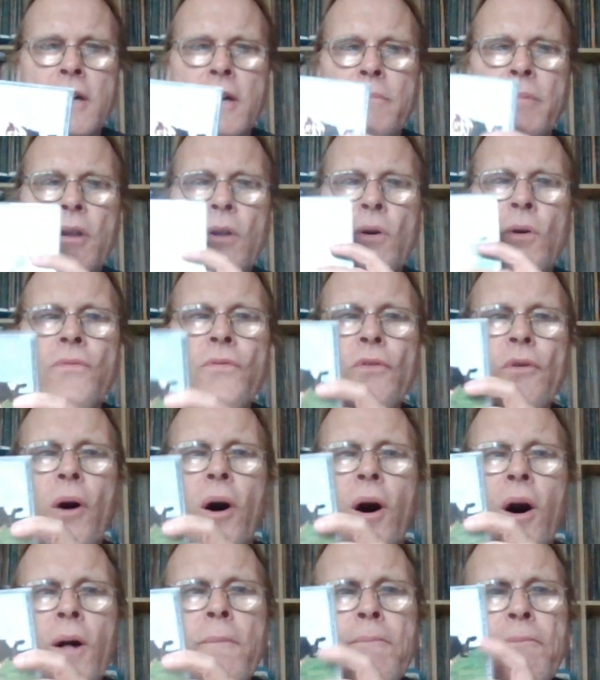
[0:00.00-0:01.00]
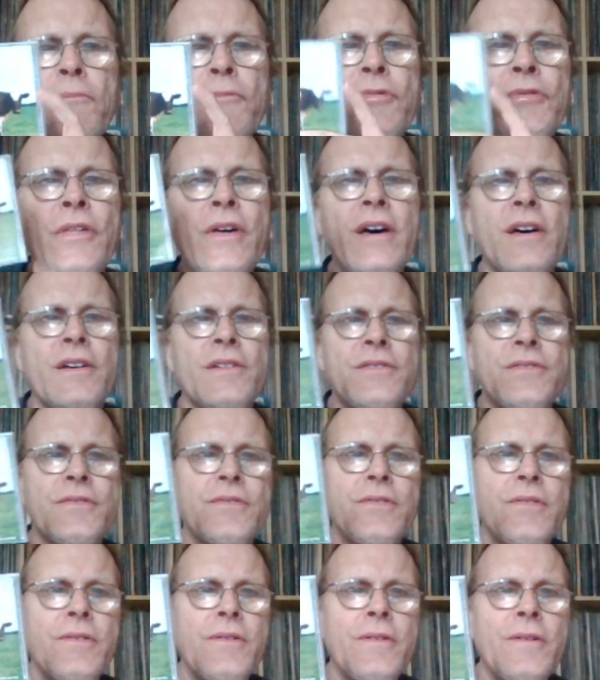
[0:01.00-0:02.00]
But overall,
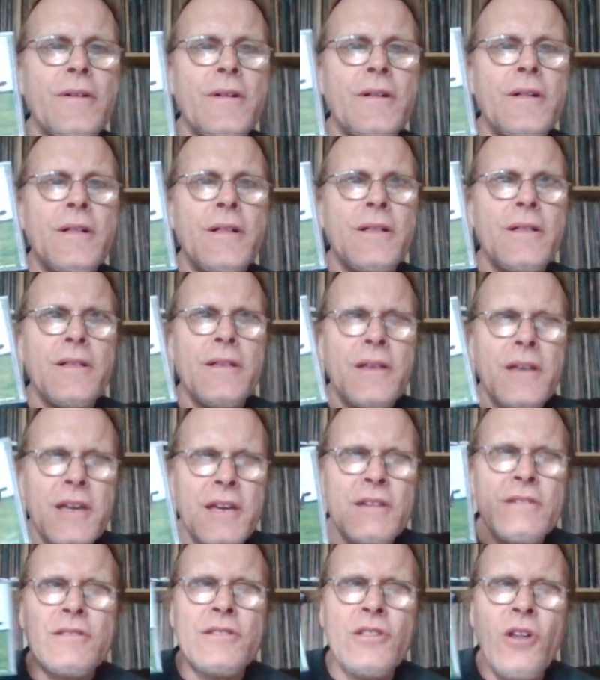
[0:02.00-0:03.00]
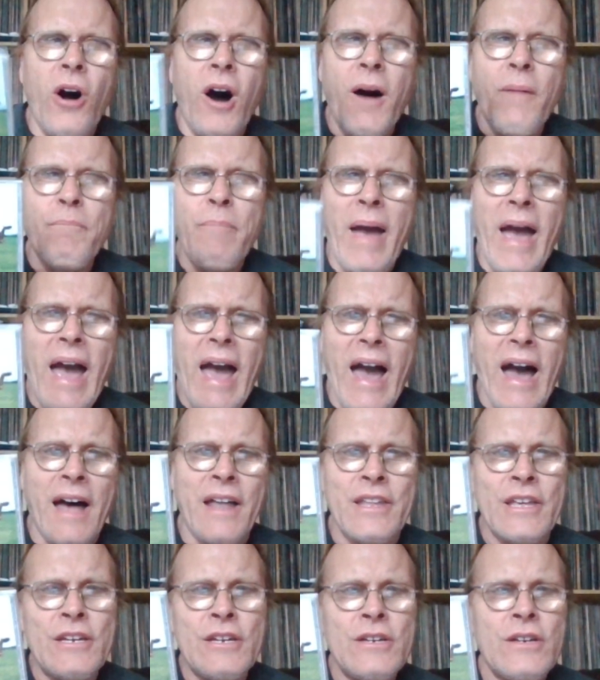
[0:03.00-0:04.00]
this is not
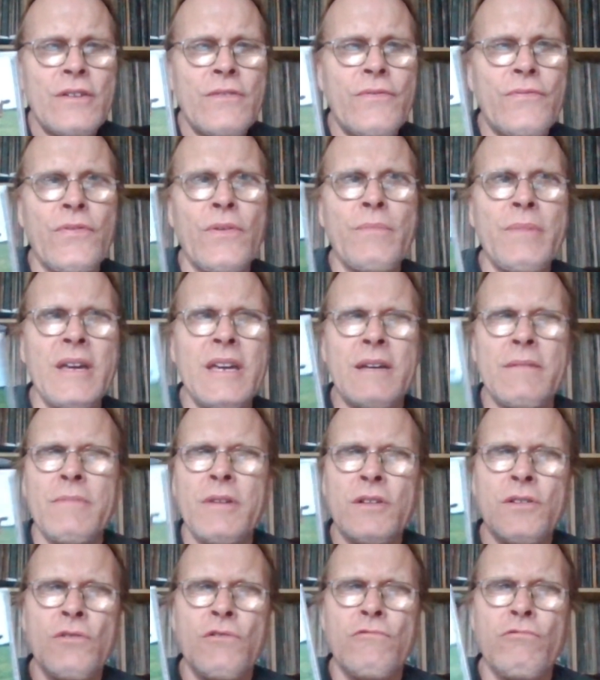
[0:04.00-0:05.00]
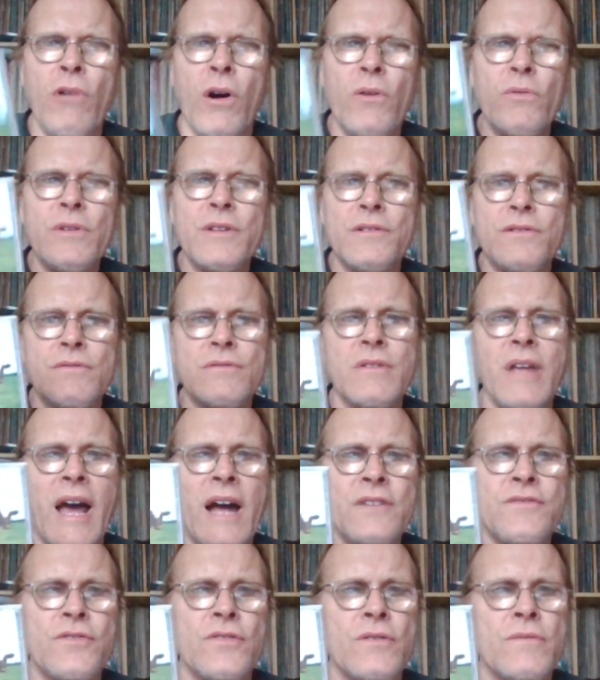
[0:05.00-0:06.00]
bad for me. It's grown in
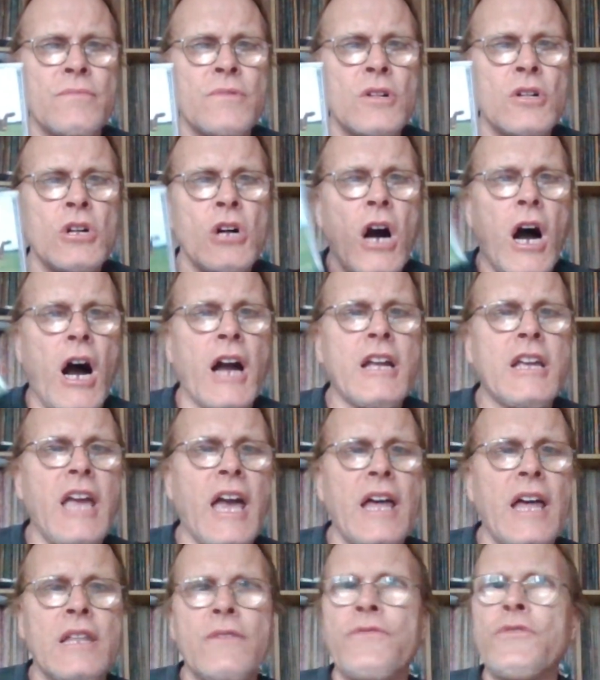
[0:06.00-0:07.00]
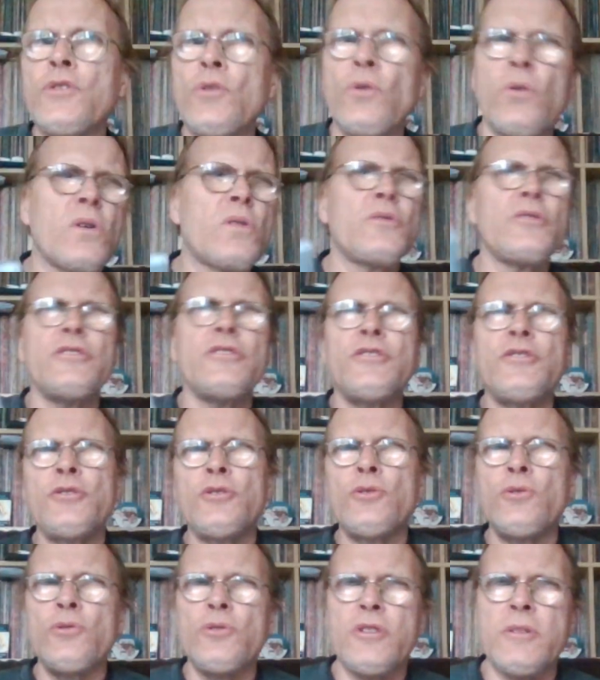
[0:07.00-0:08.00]
stature. Again, if you're
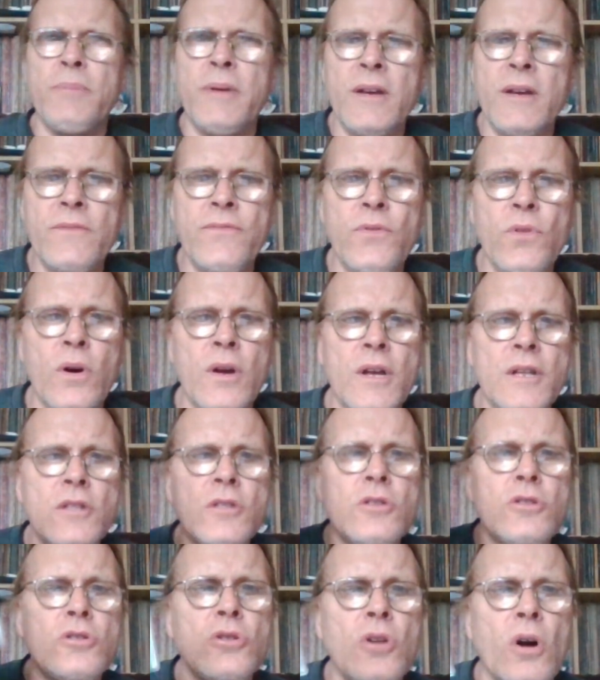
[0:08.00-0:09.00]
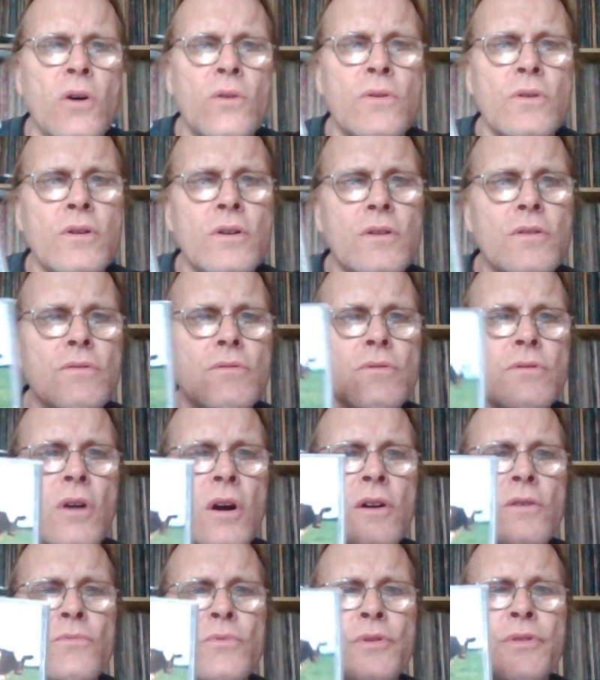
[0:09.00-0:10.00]
new to Pink Floyd, don't
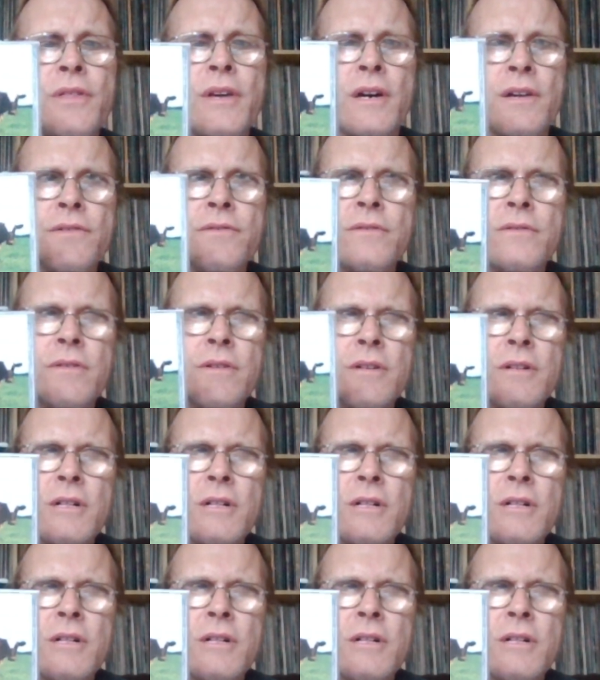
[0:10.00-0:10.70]
start with this.